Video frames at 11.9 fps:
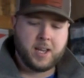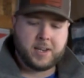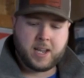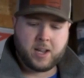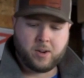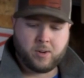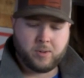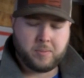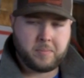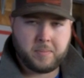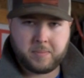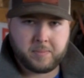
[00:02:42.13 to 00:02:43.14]
Now,
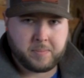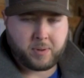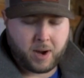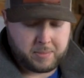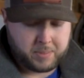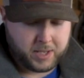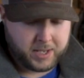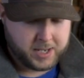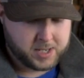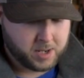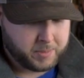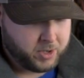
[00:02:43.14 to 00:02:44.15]
probably
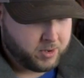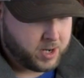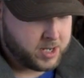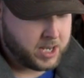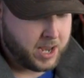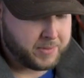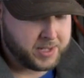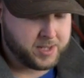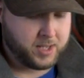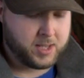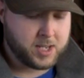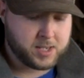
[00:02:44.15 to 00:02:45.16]
some of you guys haven't
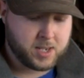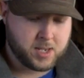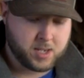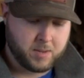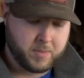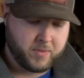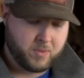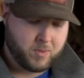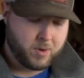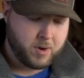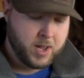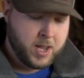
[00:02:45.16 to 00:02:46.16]
seen this system
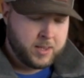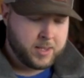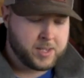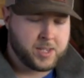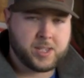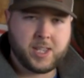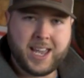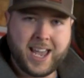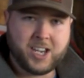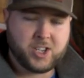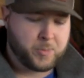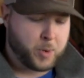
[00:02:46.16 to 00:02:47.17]
before. This is the
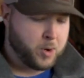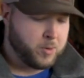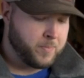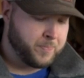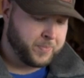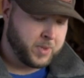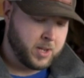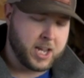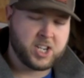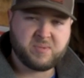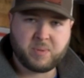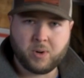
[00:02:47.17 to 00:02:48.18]
Edge Pro,
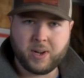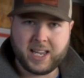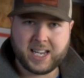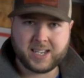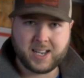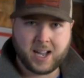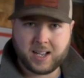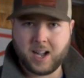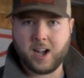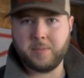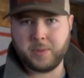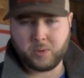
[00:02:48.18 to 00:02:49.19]

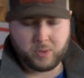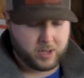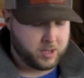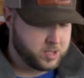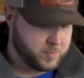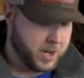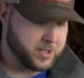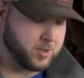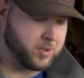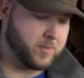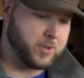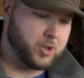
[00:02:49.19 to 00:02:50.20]
hfattps.com. They're one of the
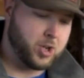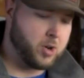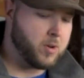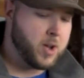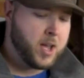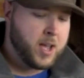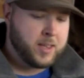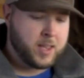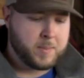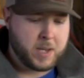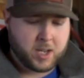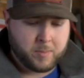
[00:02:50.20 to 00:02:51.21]
sponsors of the show.
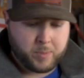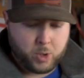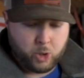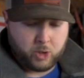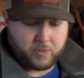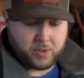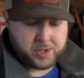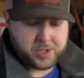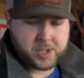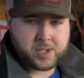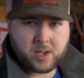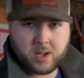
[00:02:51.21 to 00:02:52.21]
They make a beautiful
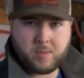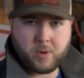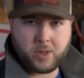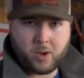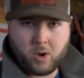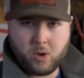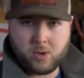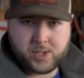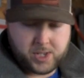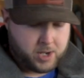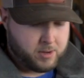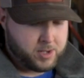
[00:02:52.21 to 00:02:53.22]
system with a whole
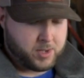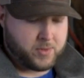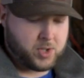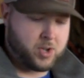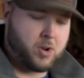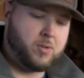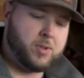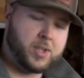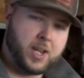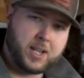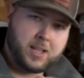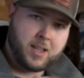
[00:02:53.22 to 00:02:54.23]
series of stones
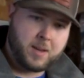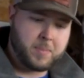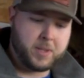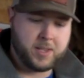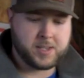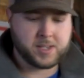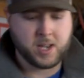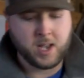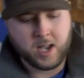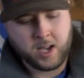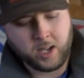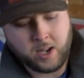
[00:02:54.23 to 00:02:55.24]
that clamp in this
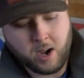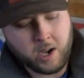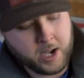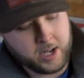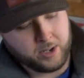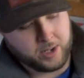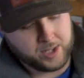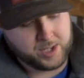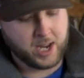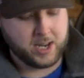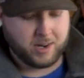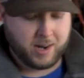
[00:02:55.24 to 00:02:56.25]
guide. You can
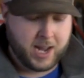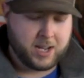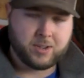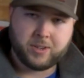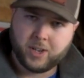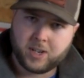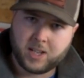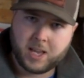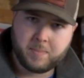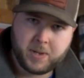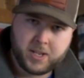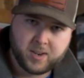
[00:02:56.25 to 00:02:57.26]
set your angle, you
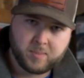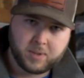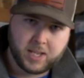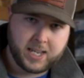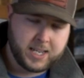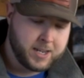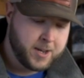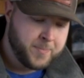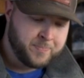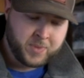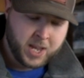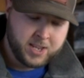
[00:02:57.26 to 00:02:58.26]
clamp in your blade,
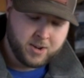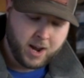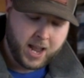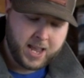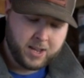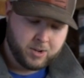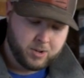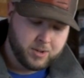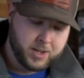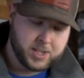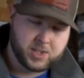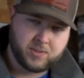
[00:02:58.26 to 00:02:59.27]
and your angle
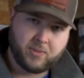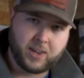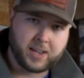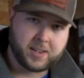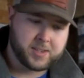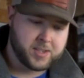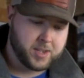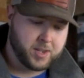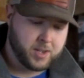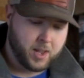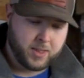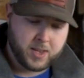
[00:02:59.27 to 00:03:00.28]
is fixed.
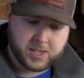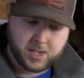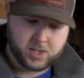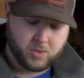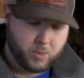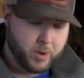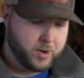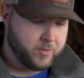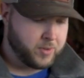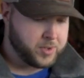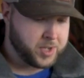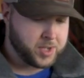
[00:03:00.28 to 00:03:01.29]
This is a
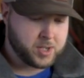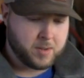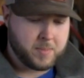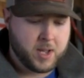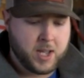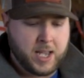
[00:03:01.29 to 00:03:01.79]
wonderful system.